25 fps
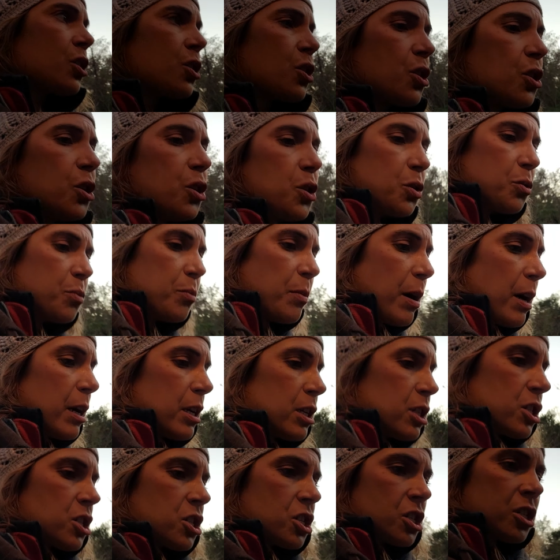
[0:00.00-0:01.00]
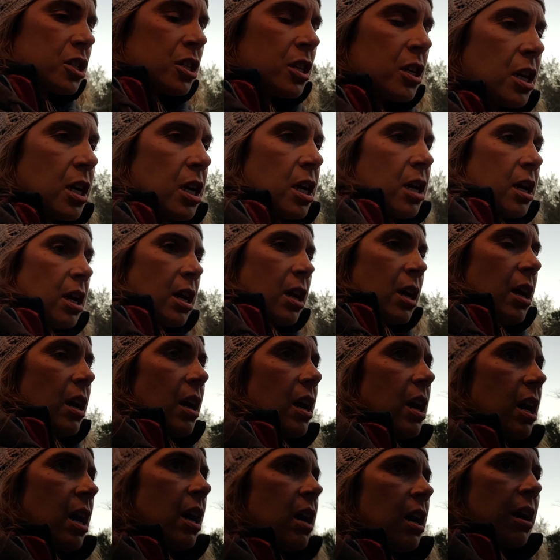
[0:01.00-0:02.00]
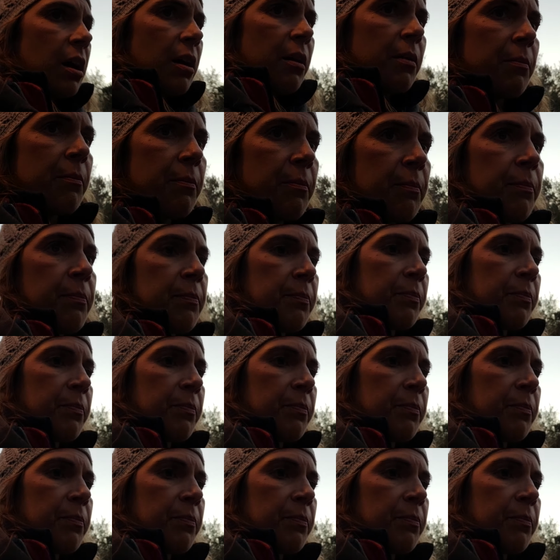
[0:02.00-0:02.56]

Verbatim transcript: too much um